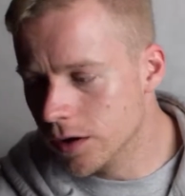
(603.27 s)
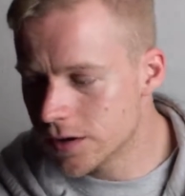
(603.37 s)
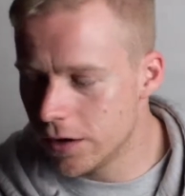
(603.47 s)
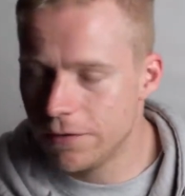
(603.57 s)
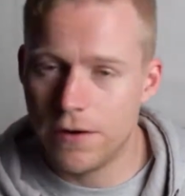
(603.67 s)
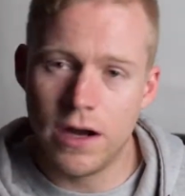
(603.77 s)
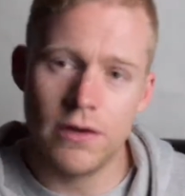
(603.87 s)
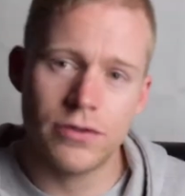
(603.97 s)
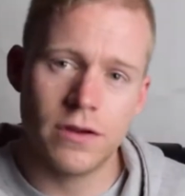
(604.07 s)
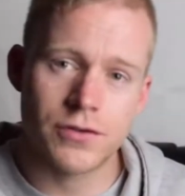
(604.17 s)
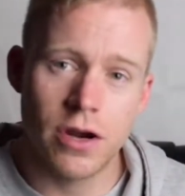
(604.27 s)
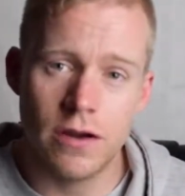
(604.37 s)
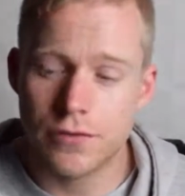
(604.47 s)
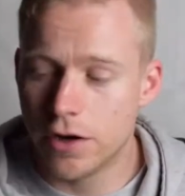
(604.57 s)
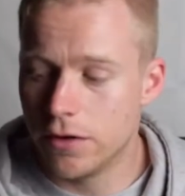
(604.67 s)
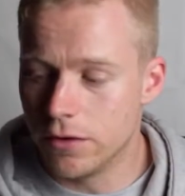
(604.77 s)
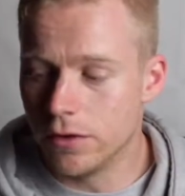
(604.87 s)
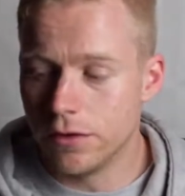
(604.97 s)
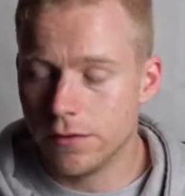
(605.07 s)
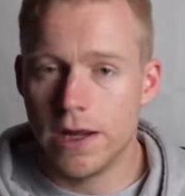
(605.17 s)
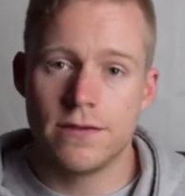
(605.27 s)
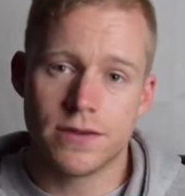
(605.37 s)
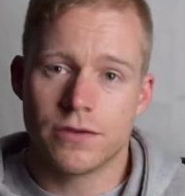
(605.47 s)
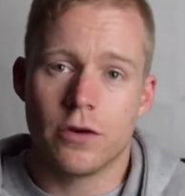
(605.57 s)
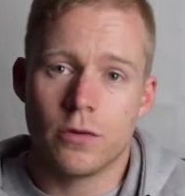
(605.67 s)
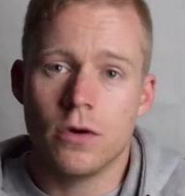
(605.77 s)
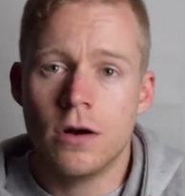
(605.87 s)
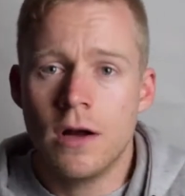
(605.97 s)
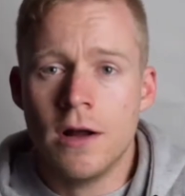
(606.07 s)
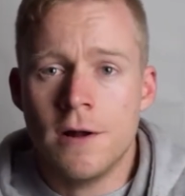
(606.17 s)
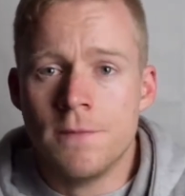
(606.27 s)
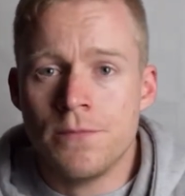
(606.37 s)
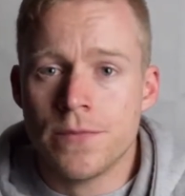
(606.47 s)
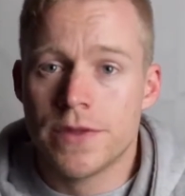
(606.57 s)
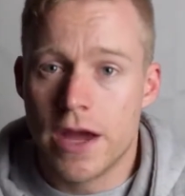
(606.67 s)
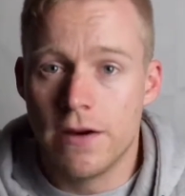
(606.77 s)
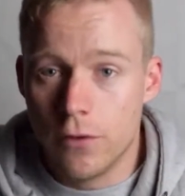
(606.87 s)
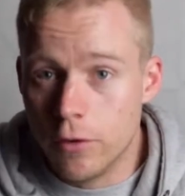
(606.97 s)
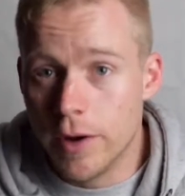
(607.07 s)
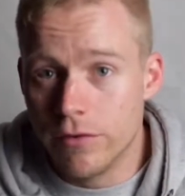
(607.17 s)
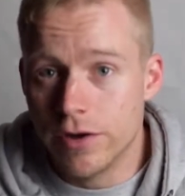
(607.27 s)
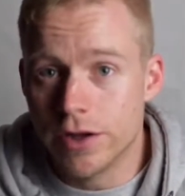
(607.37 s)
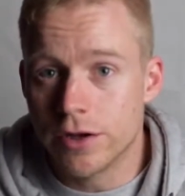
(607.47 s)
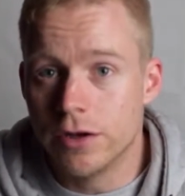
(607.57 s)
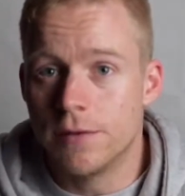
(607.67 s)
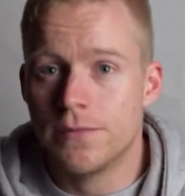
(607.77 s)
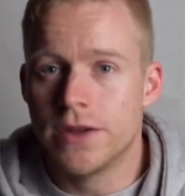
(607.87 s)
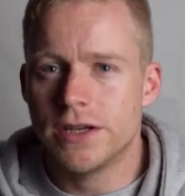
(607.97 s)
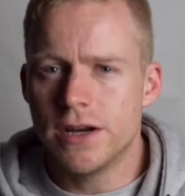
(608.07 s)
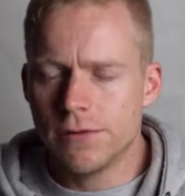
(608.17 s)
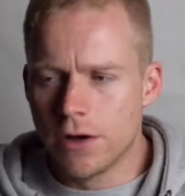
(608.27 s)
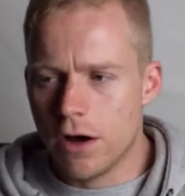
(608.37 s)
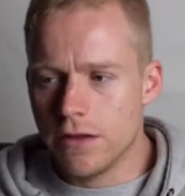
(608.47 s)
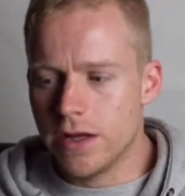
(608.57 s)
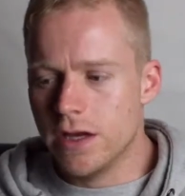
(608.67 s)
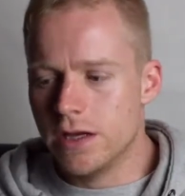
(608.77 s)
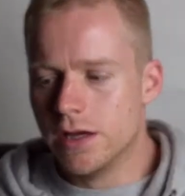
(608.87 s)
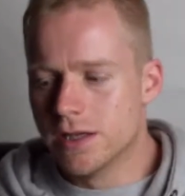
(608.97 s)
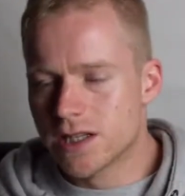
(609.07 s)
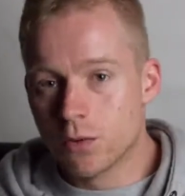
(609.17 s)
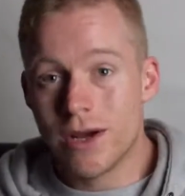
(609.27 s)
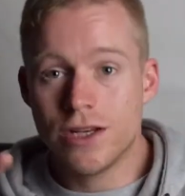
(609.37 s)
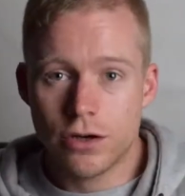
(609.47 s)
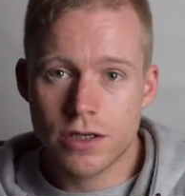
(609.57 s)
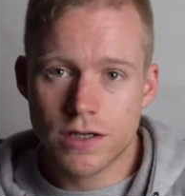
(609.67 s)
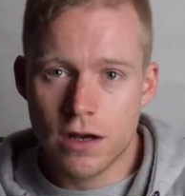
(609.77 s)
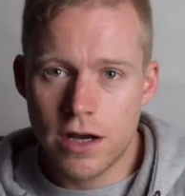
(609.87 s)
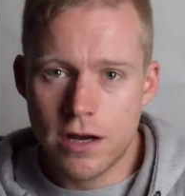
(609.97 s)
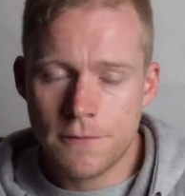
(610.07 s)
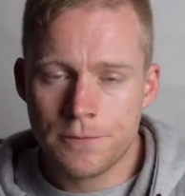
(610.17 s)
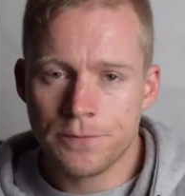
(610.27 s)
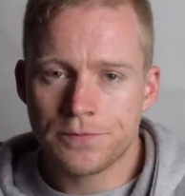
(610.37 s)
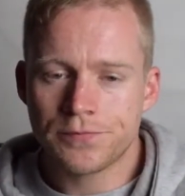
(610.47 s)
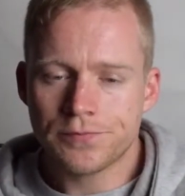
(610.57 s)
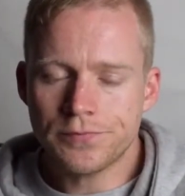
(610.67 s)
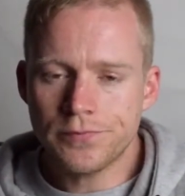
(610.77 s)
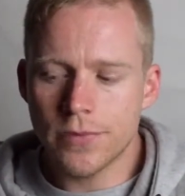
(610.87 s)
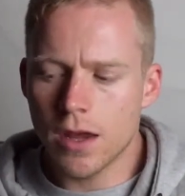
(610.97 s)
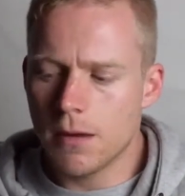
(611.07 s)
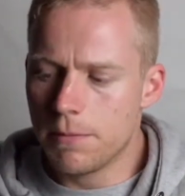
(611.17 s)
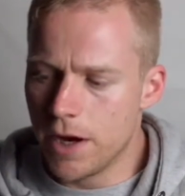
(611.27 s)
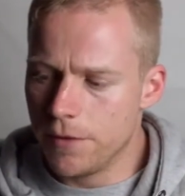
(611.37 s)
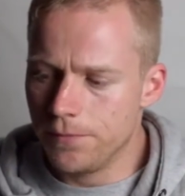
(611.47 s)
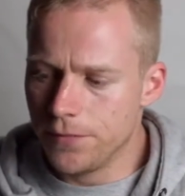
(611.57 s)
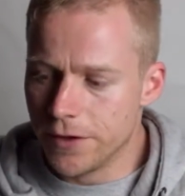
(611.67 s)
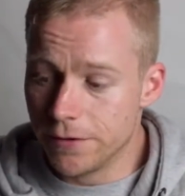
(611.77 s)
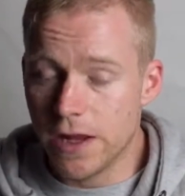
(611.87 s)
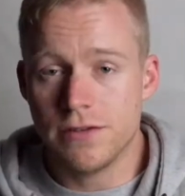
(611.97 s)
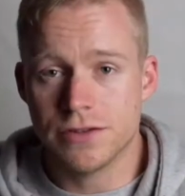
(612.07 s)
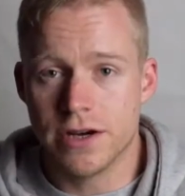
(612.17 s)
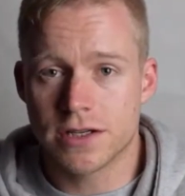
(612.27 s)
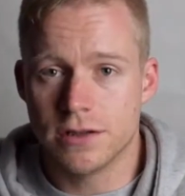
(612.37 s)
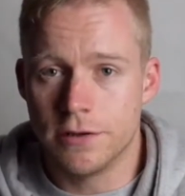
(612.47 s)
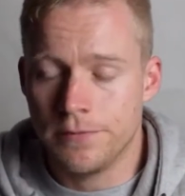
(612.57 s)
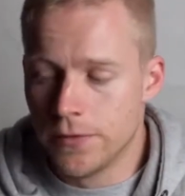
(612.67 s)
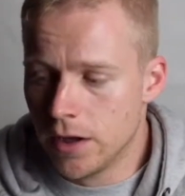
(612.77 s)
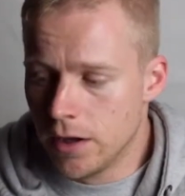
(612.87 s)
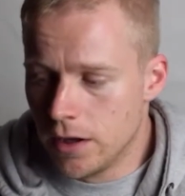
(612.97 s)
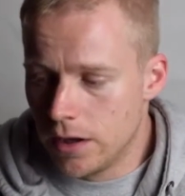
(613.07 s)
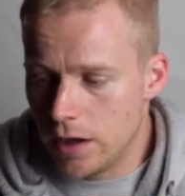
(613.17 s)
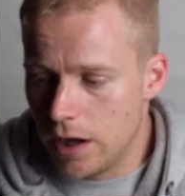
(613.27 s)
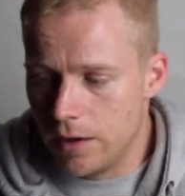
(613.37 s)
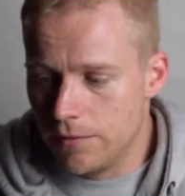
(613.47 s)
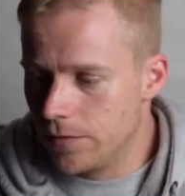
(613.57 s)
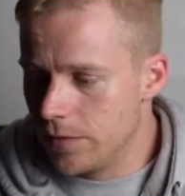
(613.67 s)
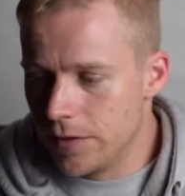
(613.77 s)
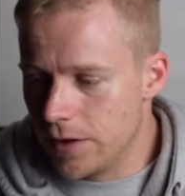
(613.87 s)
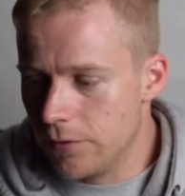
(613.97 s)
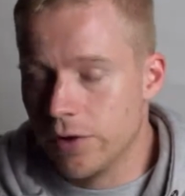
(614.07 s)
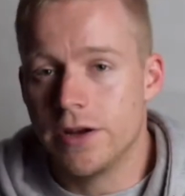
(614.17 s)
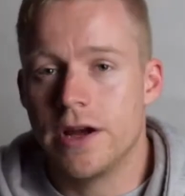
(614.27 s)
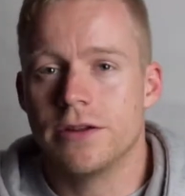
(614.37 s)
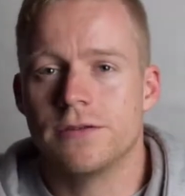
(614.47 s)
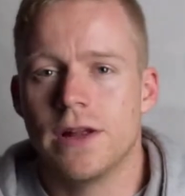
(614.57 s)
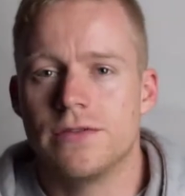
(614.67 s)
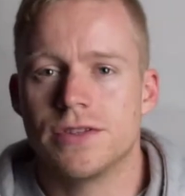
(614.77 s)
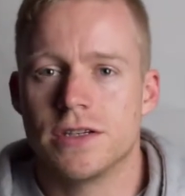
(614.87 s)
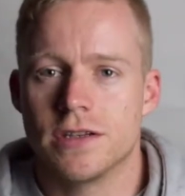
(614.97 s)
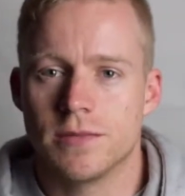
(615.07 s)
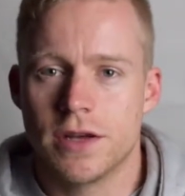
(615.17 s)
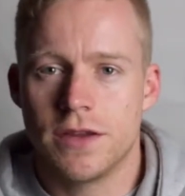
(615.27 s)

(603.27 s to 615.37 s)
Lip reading: So far, everything I've tried all the flavors of Total War, they have all been really good. They're definitely on the sweeter side, but The flavors are excellent. They really nailed the flavor systems.